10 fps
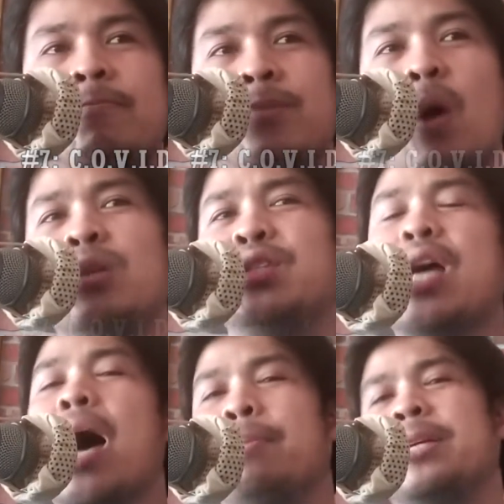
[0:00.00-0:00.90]
Don't
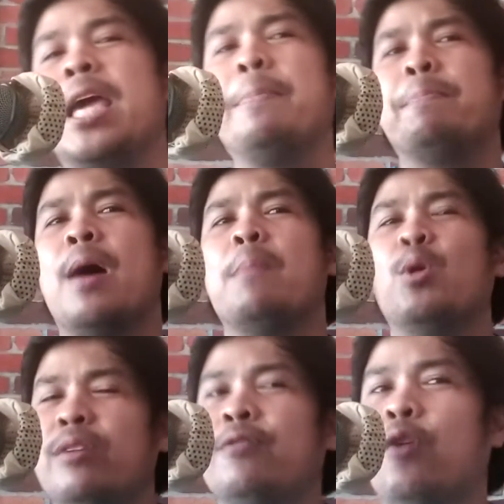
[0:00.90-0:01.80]
stop. Keep
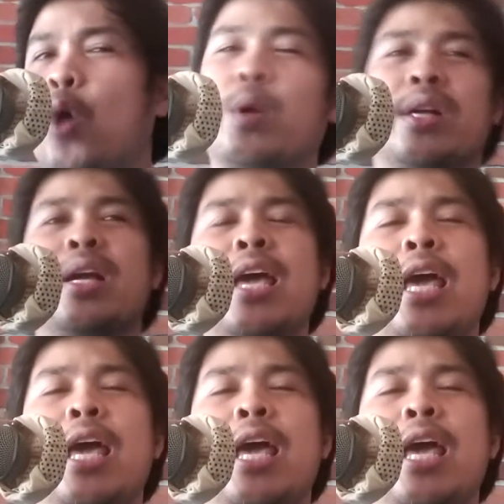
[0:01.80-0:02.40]
moving forward.